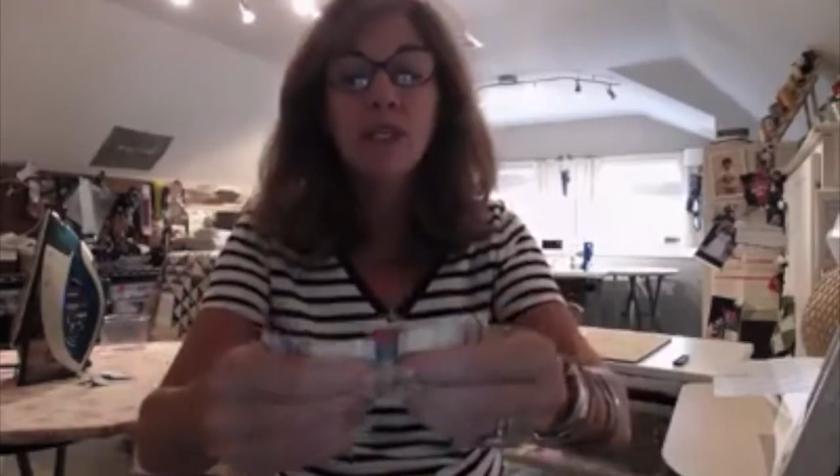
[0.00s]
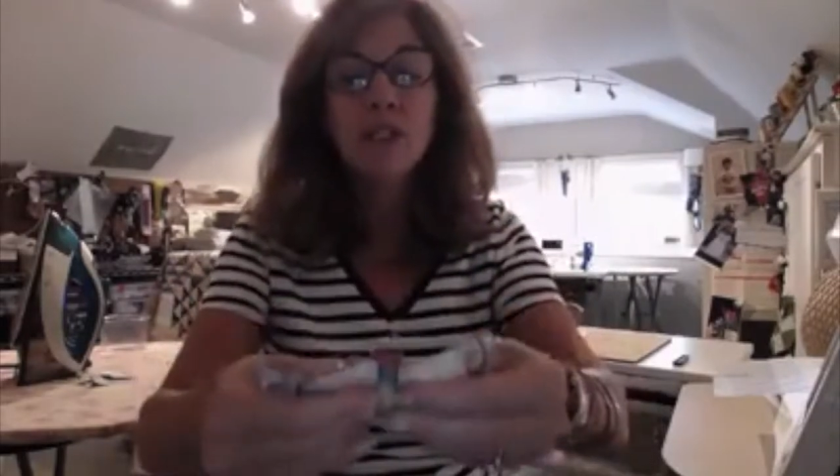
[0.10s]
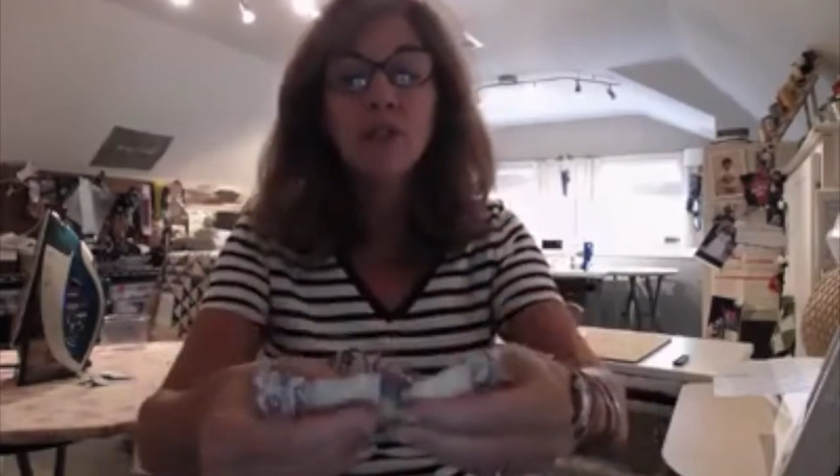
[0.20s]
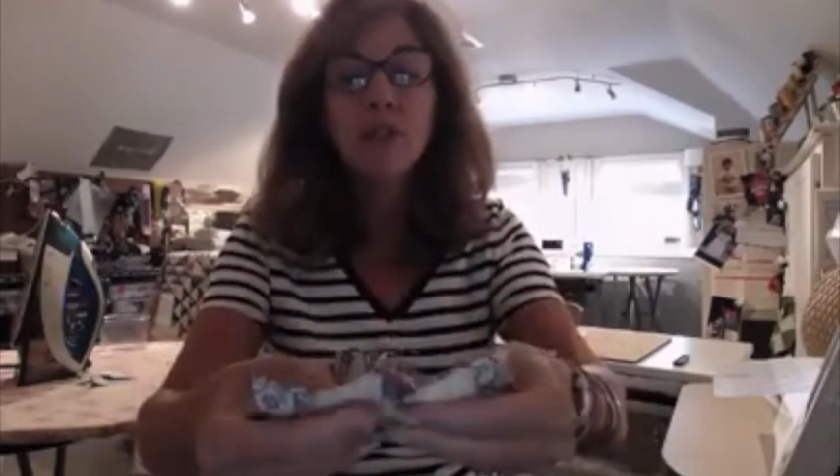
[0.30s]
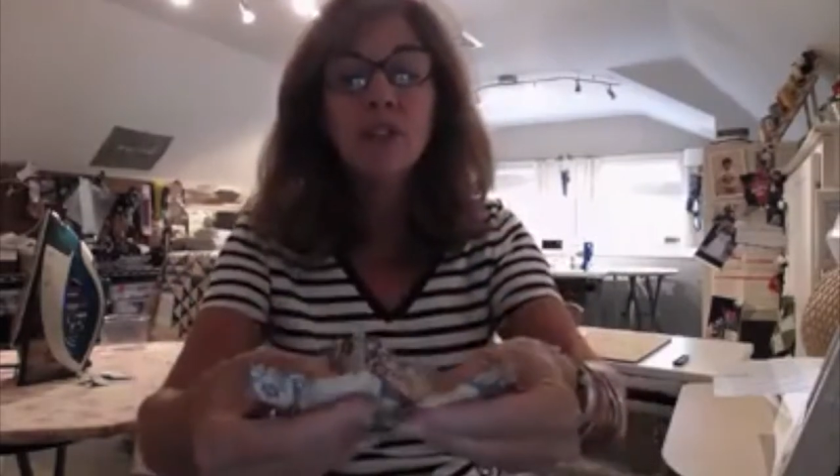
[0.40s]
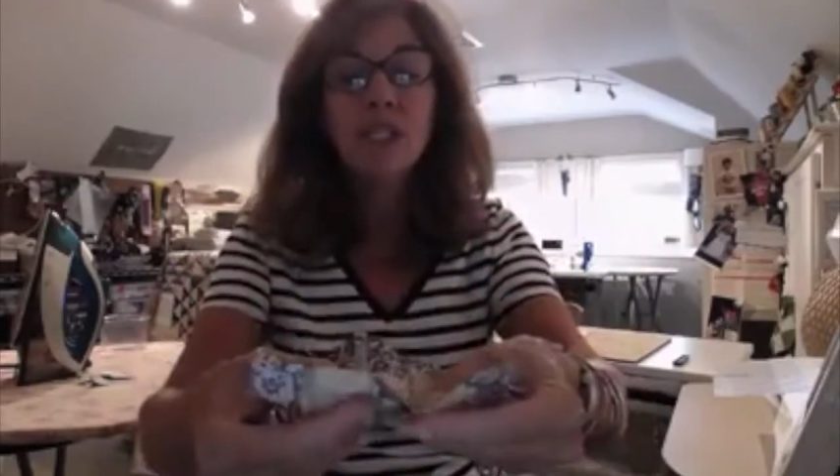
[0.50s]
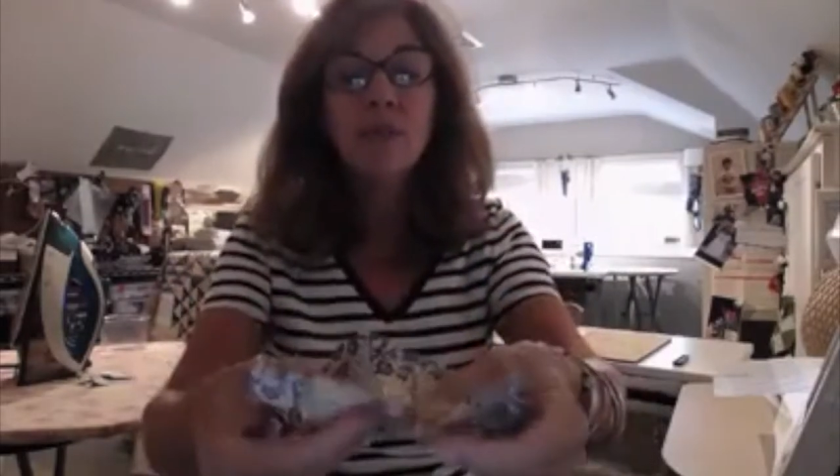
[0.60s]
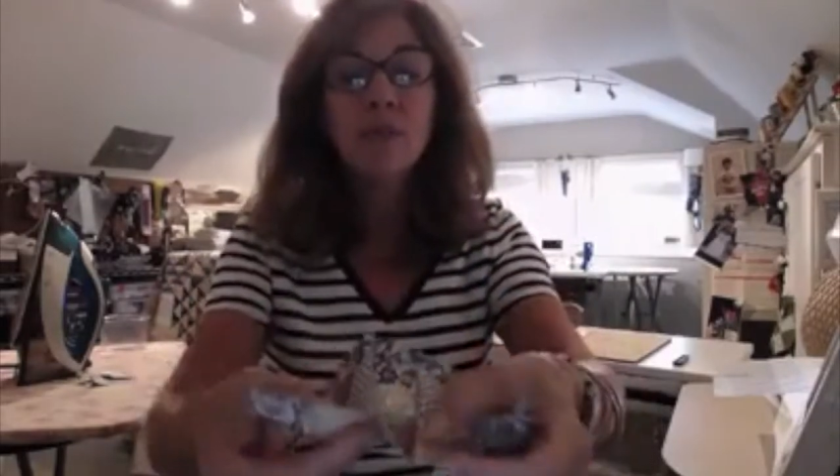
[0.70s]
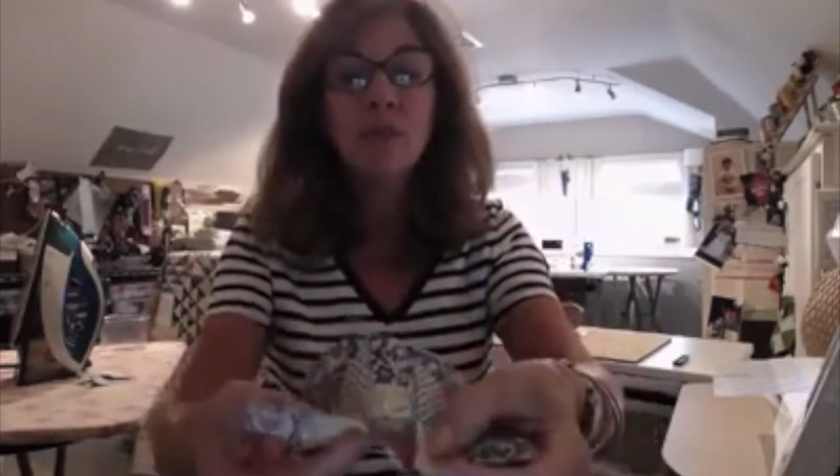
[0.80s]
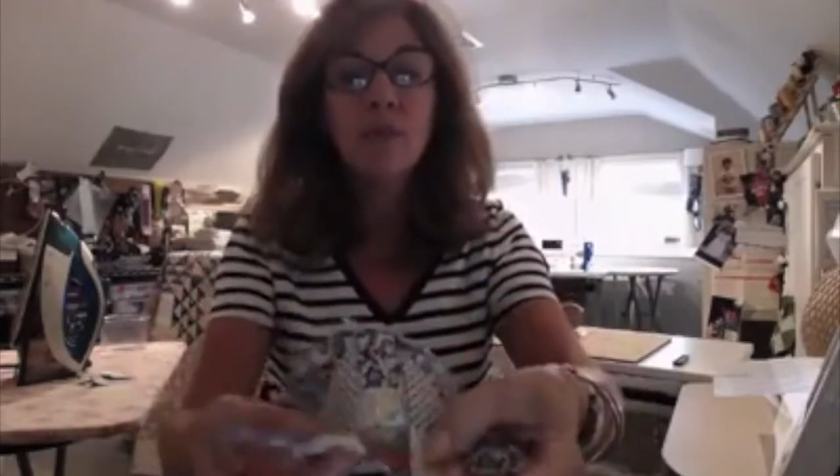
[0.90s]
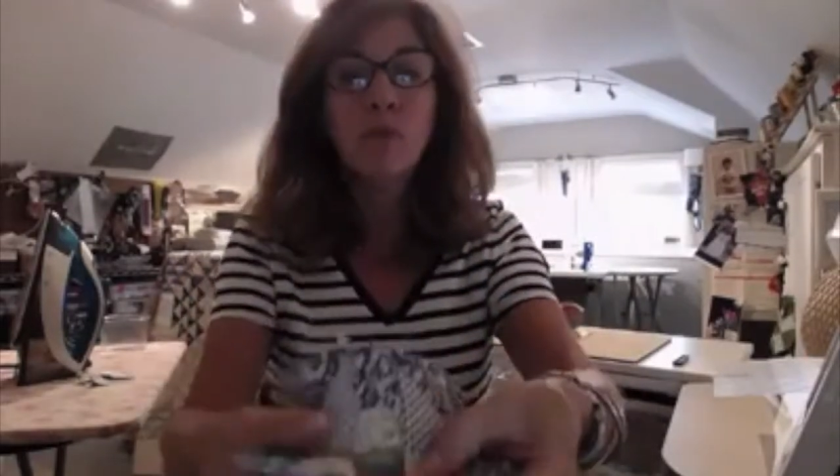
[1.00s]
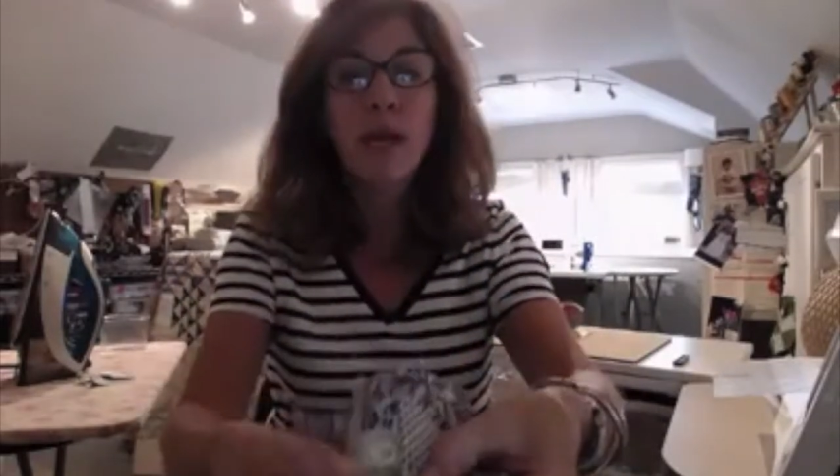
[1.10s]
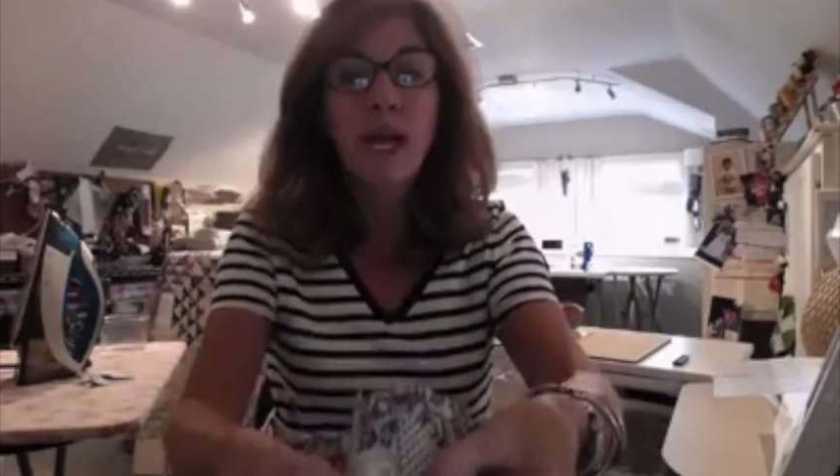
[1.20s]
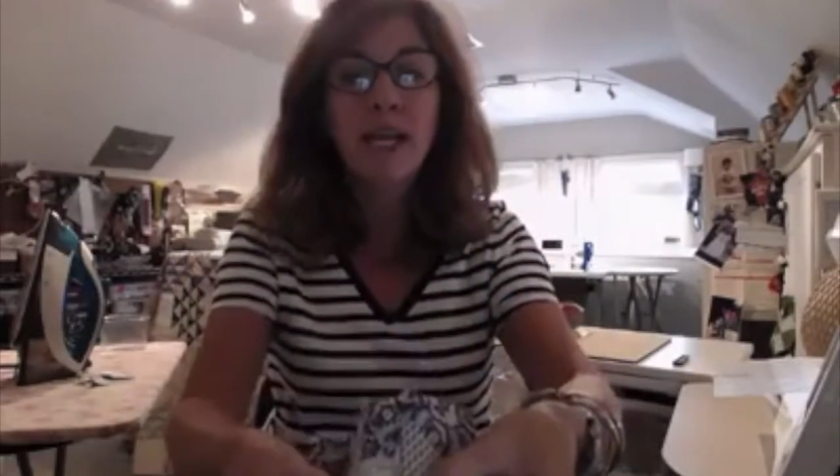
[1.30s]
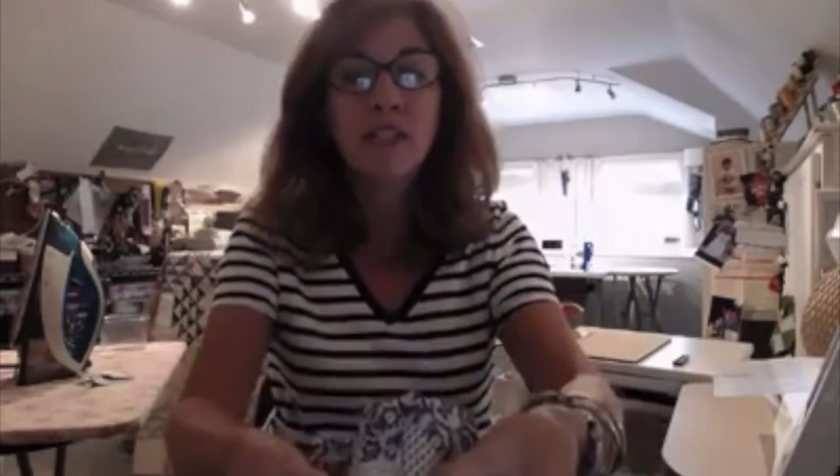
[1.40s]
your seams will
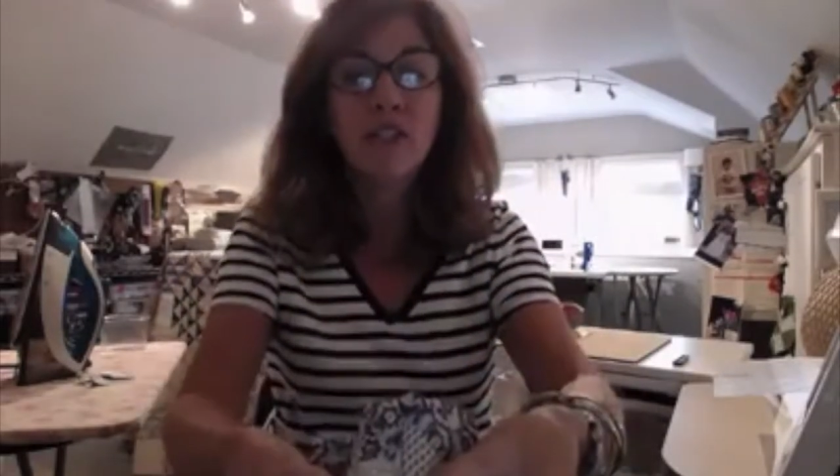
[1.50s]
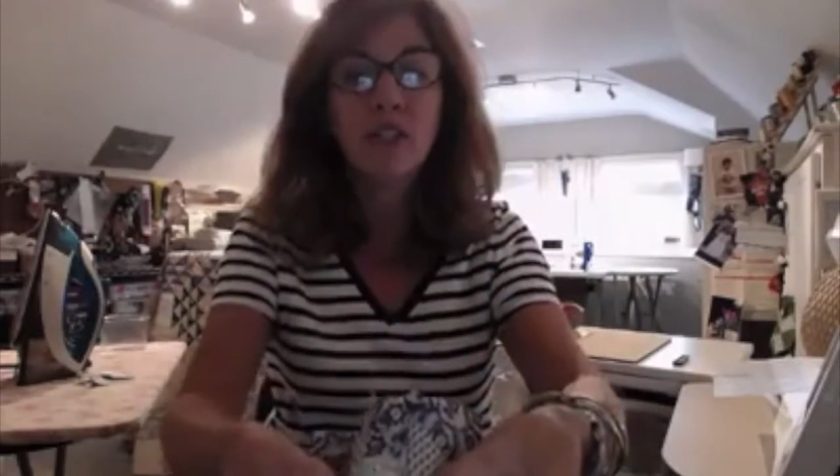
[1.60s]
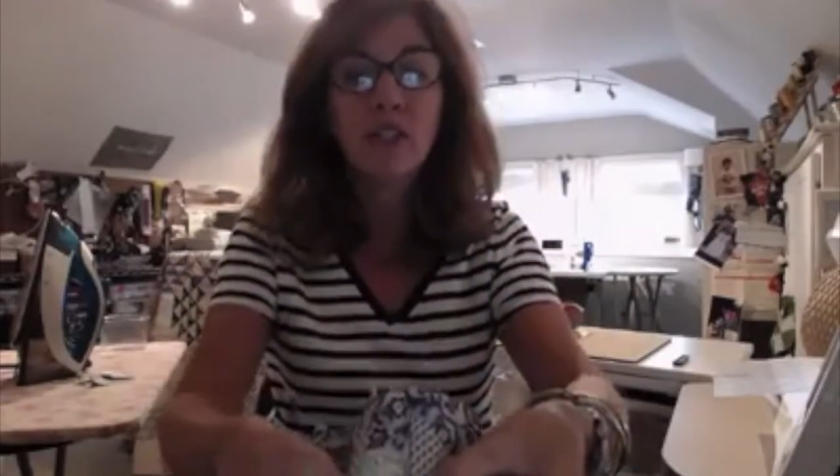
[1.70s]
match